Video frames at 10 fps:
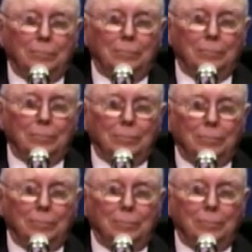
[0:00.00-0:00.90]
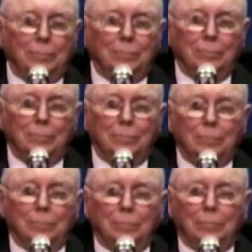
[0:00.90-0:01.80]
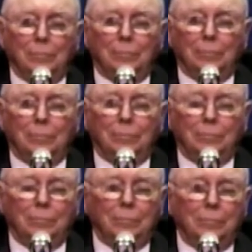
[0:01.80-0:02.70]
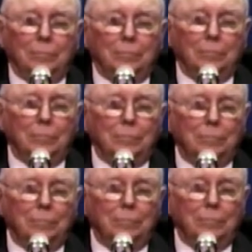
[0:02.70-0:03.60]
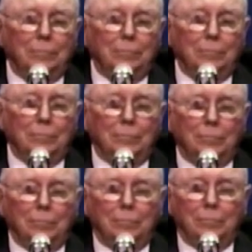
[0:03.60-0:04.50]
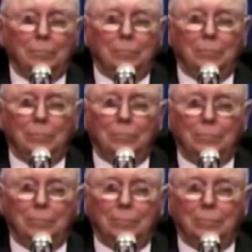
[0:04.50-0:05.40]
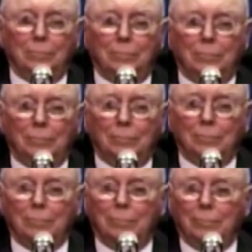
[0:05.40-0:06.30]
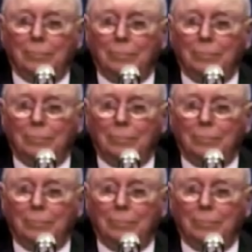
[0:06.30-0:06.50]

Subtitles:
The person shown says nothing.